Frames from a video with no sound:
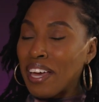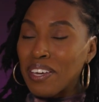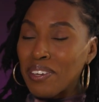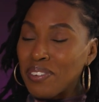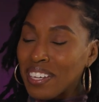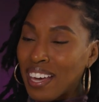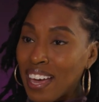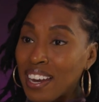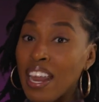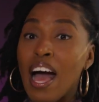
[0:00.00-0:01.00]
thank you
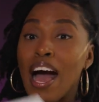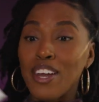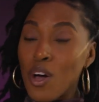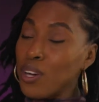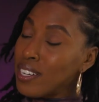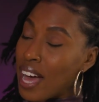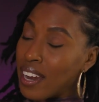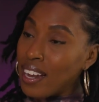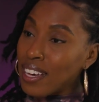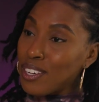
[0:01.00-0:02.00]
again. And I know you're
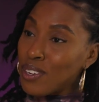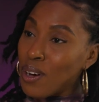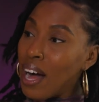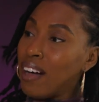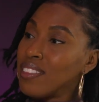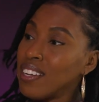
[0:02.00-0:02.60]
not like out